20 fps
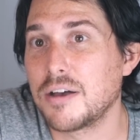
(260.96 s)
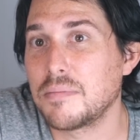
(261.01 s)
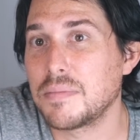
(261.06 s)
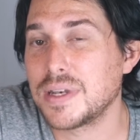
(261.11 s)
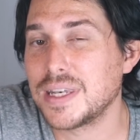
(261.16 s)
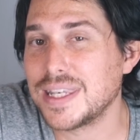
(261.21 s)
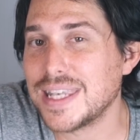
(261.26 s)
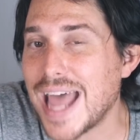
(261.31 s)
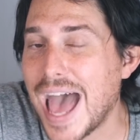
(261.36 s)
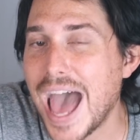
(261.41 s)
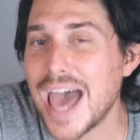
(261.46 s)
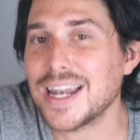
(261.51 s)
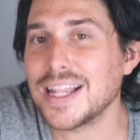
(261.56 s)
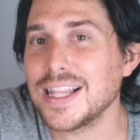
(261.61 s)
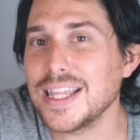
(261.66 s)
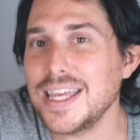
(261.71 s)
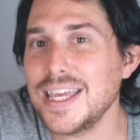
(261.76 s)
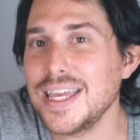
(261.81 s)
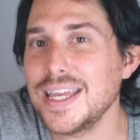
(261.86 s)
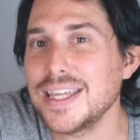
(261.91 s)

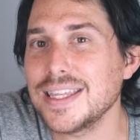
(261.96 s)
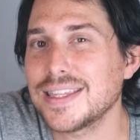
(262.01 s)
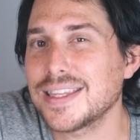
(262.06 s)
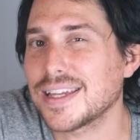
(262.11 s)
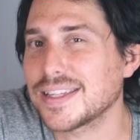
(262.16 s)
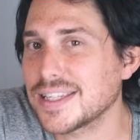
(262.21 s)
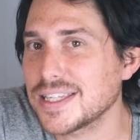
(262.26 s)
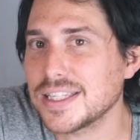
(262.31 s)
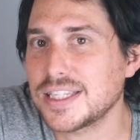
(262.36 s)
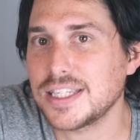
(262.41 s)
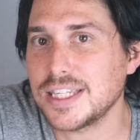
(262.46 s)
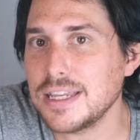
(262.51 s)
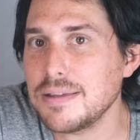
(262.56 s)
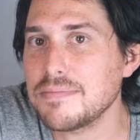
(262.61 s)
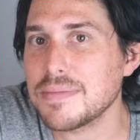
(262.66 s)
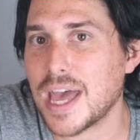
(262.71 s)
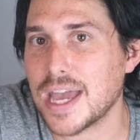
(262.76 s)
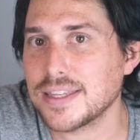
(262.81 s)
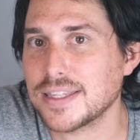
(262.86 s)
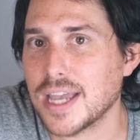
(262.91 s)
Natalie doesn't
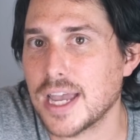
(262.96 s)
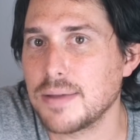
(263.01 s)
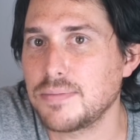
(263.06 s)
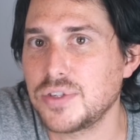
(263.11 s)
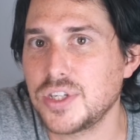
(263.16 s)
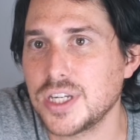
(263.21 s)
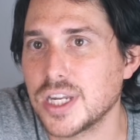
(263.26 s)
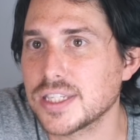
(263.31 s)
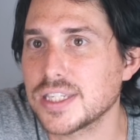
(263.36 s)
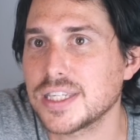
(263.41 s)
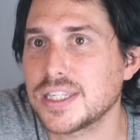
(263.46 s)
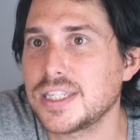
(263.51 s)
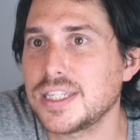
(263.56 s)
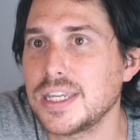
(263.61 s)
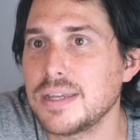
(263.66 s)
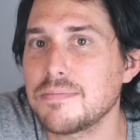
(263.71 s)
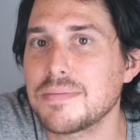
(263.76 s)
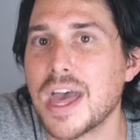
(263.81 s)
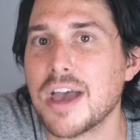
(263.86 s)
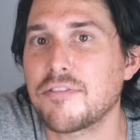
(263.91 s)
seem that type. She doesn't
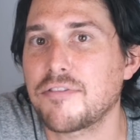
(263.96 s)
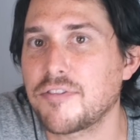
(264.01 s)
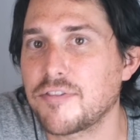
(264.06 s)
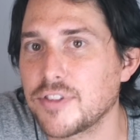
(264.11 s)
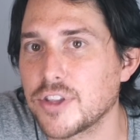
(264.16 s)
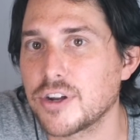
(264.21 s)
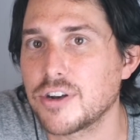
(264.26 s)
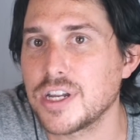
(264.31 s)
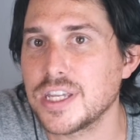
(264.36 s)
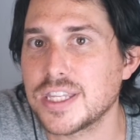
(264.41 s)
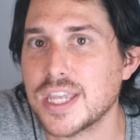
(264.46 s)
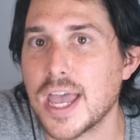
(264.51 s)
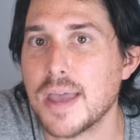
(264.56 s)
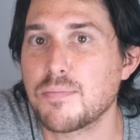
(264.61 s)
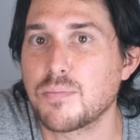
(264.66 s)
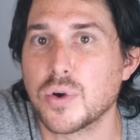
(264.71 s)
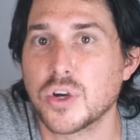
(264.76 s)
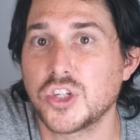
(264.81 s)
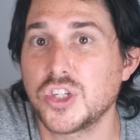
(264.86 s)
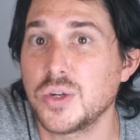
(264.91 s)
seem that flirty
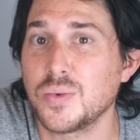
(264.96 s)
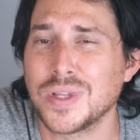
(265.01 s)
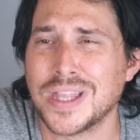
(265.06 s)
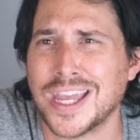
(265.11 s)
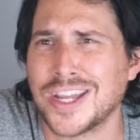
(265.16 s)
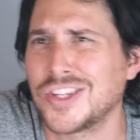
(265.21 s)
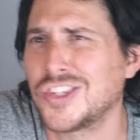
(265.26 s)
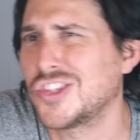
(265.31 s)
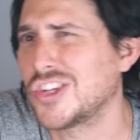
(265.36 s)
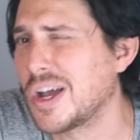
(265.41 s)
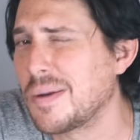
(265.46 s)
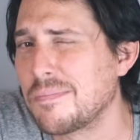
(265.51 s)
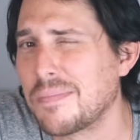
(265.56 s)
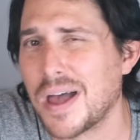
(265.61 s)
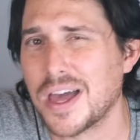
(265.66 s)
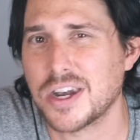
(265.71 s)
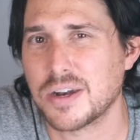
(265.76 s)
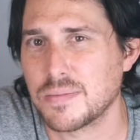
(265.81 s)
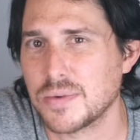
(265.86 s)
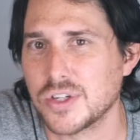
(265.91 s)
type where she would like jump
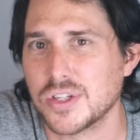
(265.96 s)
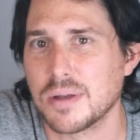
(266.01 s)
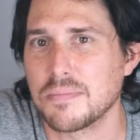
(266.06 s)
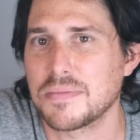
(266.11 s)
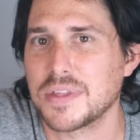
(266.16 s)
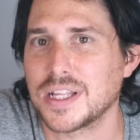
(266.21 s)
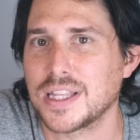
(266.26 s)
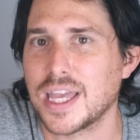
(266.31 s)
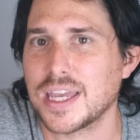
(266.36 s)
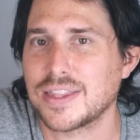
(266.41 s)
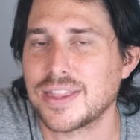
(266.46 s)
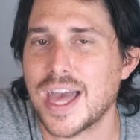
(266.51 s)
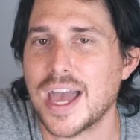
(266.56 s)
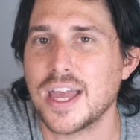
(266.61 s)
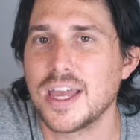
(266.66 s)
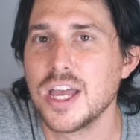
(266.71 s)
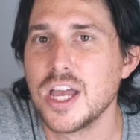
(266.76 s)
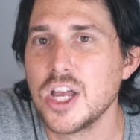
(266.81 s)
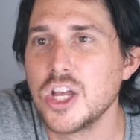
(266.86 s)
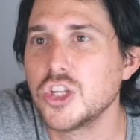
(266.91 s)
on him or something like
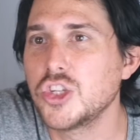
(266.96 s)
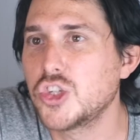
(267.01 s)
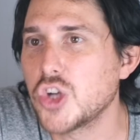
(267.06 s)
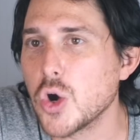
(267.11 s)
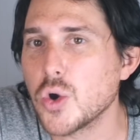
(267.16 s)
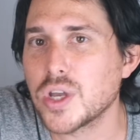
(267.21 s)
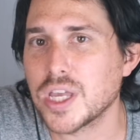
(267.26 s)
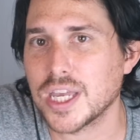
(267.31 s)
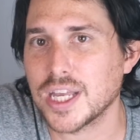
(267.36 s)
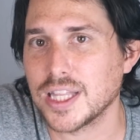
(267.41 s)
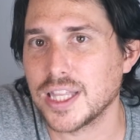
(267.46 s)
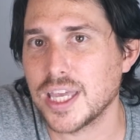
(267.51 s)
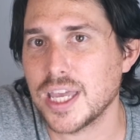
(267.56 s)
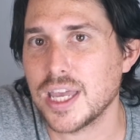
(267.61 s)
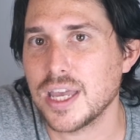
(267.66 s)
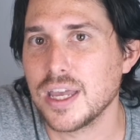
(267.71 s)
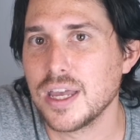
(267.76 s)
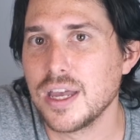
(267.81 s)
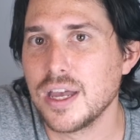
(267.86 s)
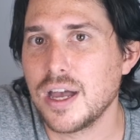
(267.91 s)
that,
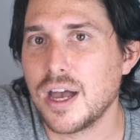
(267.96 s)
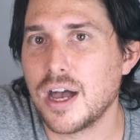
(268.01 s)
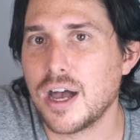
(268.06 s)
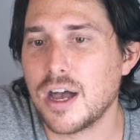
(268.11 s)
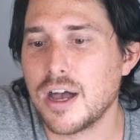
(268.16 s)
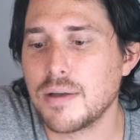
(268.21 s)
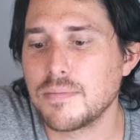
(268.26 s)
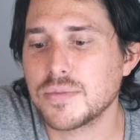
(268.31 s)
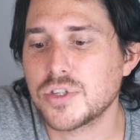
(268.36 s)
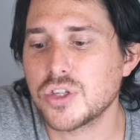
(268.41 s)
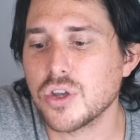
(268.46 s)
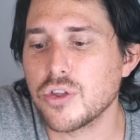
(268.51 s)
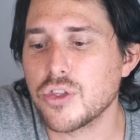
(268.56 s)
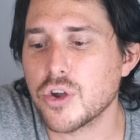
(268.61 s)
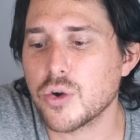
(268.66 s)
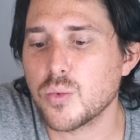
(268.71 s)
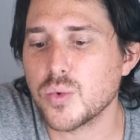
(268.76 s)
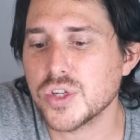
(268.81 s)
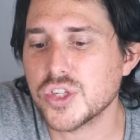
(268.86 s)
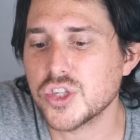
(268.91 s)
jokingly. So
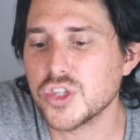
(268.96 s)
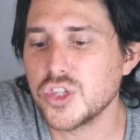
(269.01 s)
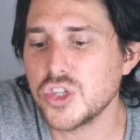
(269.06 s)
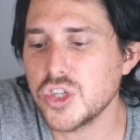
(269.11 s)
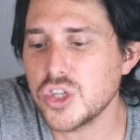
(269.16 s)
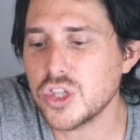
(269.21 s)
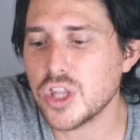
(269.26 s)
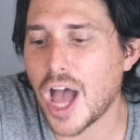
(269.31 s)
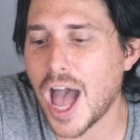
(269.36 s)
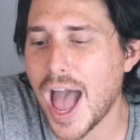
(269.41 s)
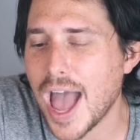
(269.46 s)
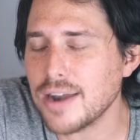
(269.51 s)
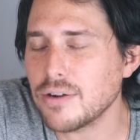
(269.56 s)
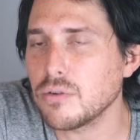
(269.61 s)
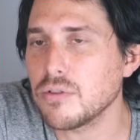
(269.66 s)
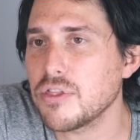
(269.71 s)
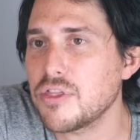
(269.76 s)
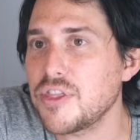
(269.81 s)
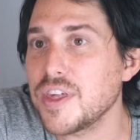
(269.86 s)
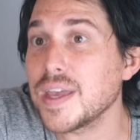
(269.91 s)
I
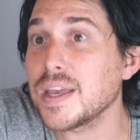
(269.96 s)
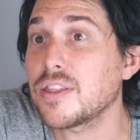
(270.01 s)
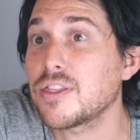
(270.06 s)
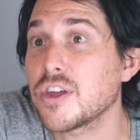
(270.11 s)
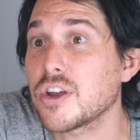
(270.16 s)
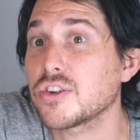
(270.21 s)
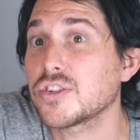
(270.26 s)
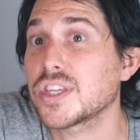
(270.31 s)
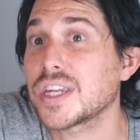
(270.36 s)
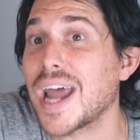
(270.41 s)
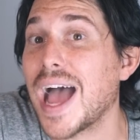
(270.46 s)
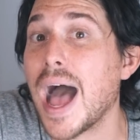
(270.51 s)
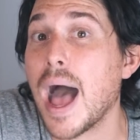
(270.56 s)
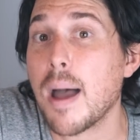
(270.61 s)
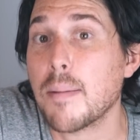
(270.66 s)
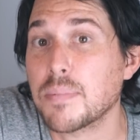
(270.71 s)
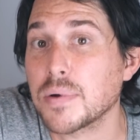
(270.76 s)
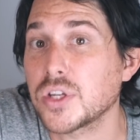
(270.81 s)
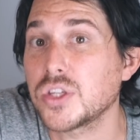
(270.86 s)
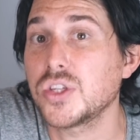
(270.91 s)
don't think there's an
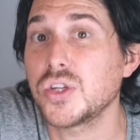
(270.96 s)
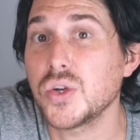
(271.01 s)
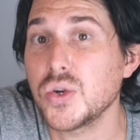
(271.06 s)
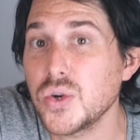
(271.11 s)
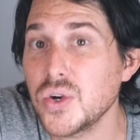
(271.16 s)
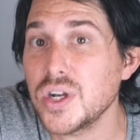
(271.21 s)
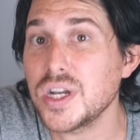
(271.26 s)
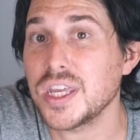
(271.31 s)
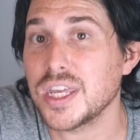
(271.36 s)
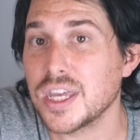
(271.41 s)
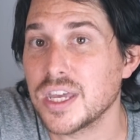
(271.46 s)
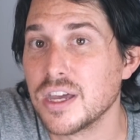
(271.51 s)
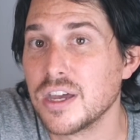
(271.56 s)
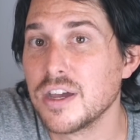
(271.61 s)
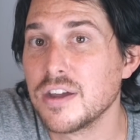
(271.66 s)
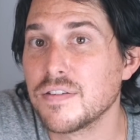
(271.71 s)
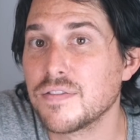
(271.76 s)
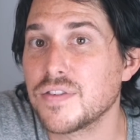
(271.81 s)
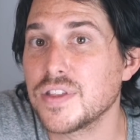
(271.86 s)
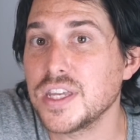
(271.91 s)
opportunity
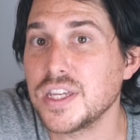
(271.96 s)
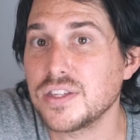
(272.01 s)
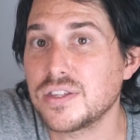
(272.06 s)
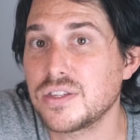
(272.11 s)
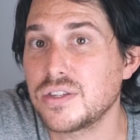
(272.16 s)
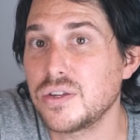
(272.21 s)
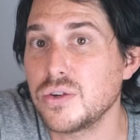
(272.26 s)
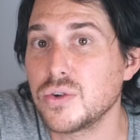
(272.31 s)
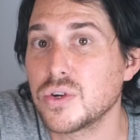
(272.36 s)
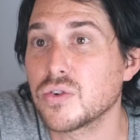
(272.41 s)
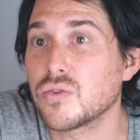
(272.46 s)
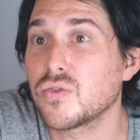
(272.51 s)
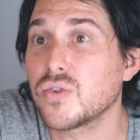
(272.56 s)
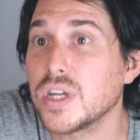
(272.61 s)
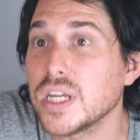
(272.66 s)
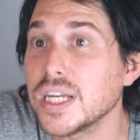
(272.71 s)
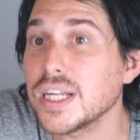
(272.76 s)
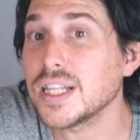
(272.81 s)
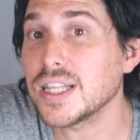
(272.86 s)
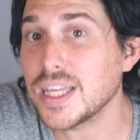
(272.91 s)
for these two to
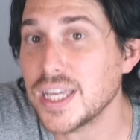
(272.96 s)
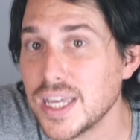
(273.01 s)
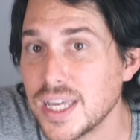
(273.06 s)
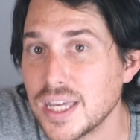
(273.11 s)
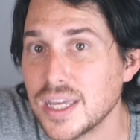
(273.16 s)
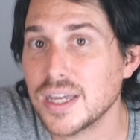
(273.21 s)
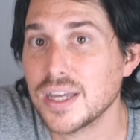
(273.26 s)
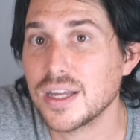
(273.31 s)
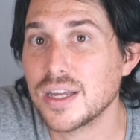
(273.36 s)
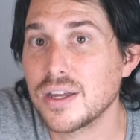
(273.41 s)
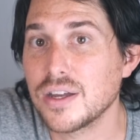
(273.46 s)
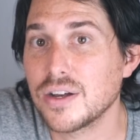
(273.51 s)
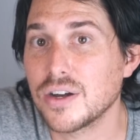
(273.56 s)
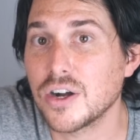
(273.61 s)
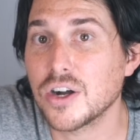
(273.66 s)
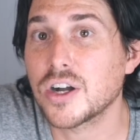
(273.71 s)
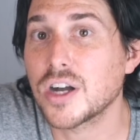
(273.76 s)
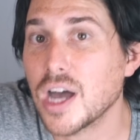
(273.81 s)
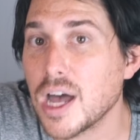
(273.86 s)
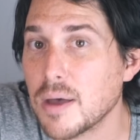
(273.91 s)
really
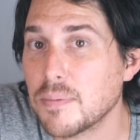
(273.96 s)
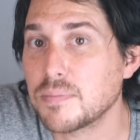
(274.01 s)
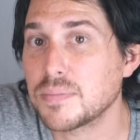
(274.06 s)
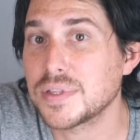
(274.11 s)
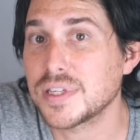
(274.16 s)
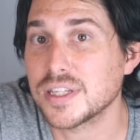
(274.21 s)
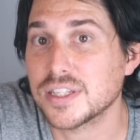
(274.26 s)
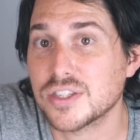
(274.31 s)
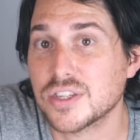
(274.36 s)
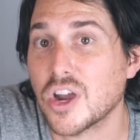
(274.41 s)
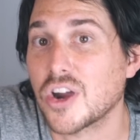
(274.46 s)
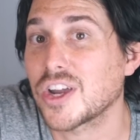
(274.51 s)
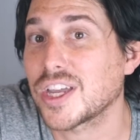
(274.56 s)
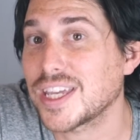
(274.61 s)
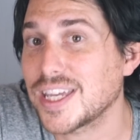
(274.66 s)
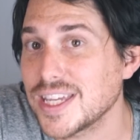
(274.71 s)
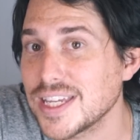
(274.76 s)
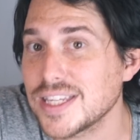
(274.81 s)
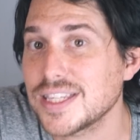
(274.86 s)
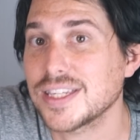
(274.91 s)
hook up, to
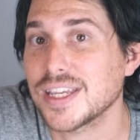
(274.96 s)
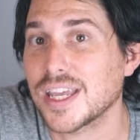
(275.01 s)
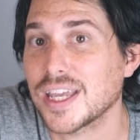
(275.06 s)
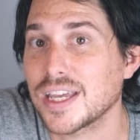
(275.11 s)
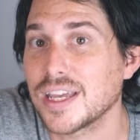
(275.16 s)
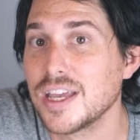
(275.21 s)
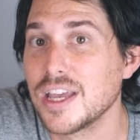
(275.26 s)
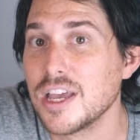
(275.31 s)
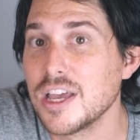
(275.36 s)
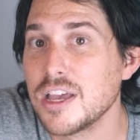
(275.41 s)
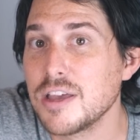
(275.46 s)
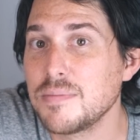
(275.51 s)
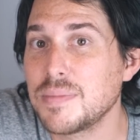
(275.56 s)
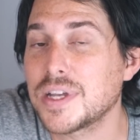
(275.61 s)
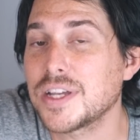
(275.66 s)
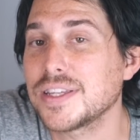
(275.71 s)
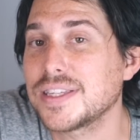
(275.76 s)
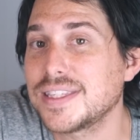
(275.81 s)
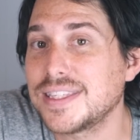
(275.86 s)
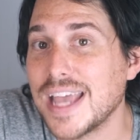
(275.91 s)
start kissing,
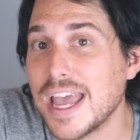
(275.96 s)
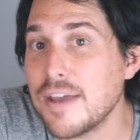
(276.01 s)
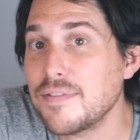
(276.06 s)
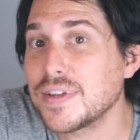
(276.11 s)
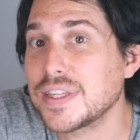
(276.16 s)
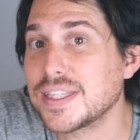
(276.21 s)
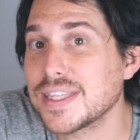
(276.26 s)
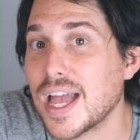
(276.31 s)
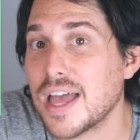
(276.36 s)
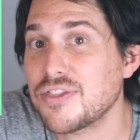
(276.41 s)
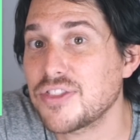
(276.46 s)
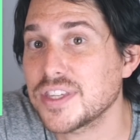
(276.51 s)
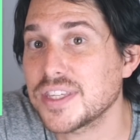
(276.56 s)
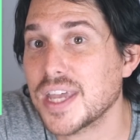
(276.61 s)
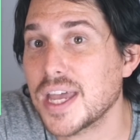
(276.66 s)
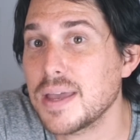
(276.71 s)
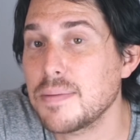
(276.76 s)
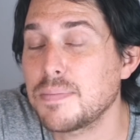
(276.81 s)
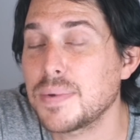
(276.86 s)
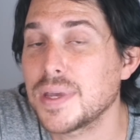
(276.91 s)
because David's not the
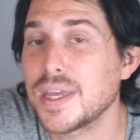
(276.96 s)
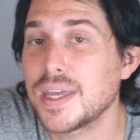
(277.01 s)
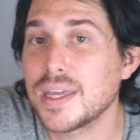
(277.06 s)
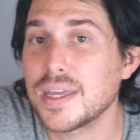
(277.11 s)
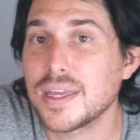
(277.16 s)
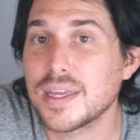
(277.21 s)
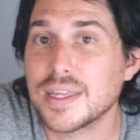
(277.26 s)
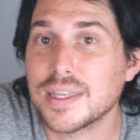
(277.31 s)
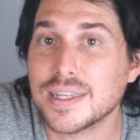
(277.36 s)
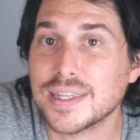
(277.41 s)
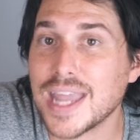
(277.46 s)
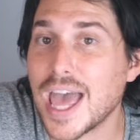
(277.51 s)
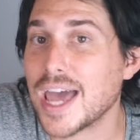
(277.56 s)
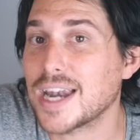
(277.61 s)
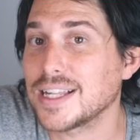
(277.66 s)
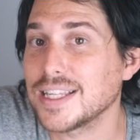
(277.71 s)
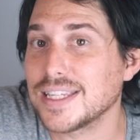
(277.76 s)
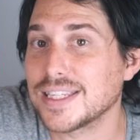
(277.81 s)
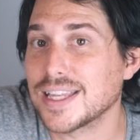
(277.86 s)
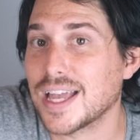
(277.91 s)
type,
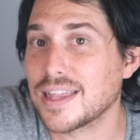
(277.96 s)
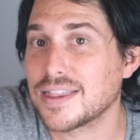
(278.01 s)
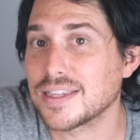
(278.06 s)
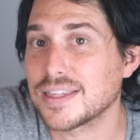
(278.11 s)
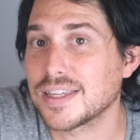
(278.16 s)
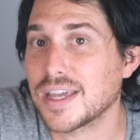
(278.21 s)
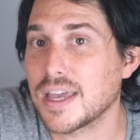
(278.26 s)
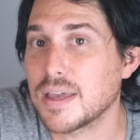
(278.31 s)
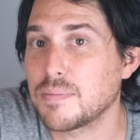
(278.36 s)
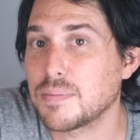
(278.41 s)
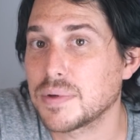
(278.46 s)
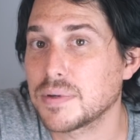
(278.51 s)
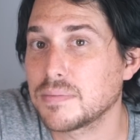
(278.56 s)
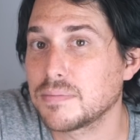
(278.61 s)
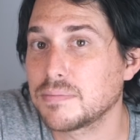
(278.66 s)
Natalie's not the type.